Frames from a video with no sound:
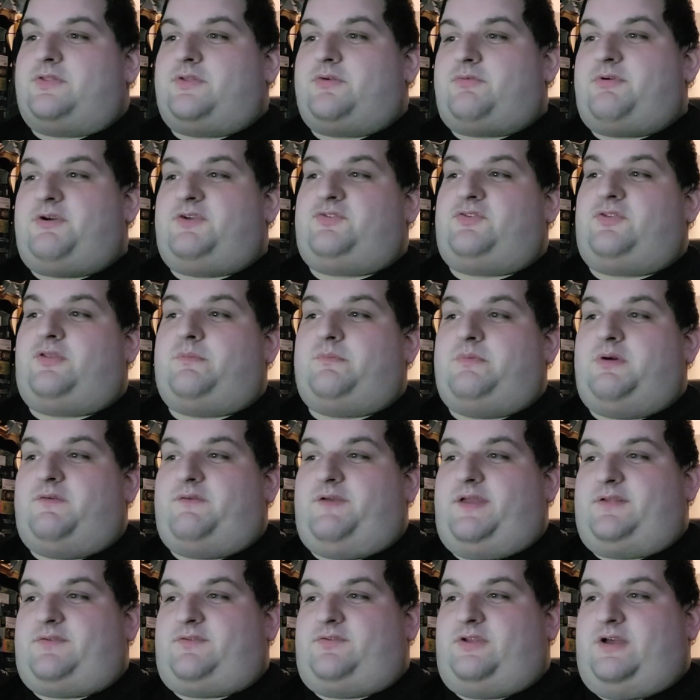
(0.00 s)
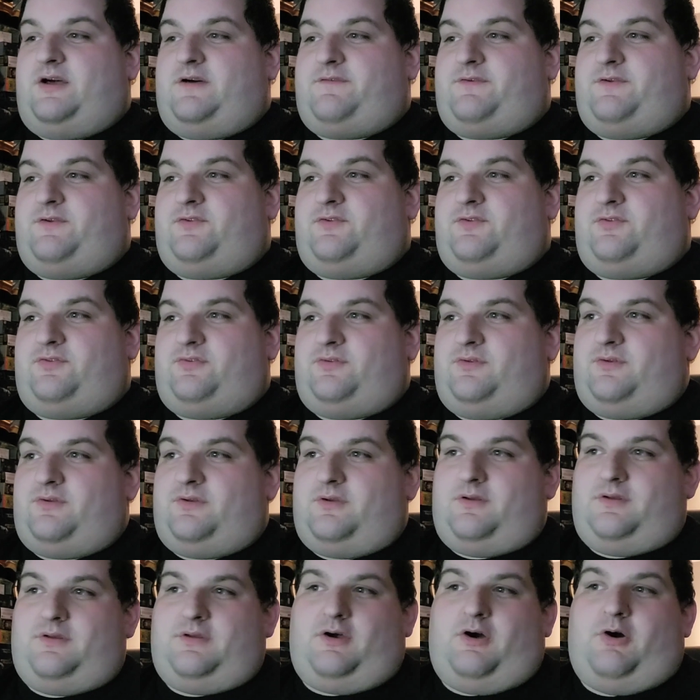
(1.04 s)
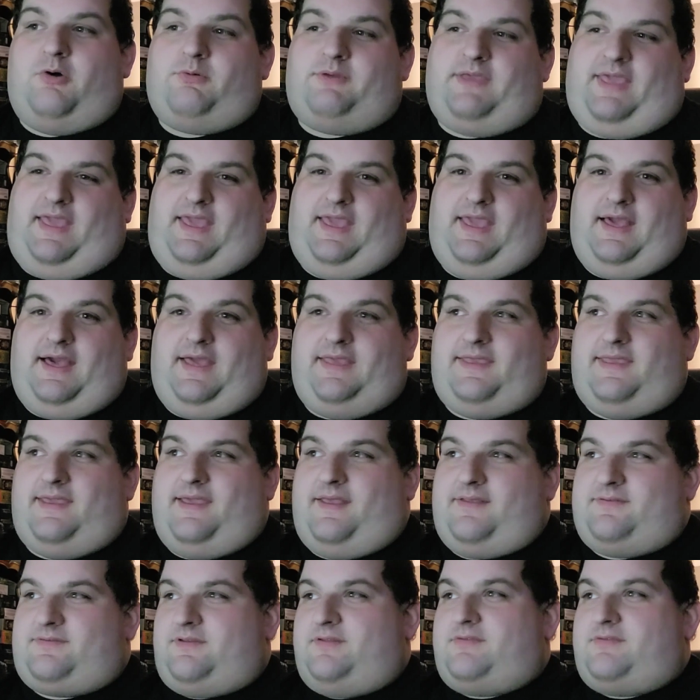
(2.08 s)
the rest of the movie itself is okay, I guess.